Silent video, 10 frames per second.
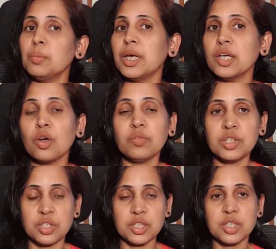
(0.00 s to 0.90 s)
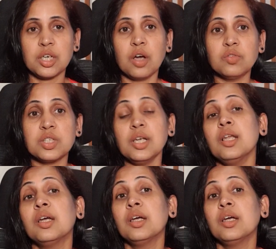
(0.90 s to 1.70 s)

meeting of the GST Council,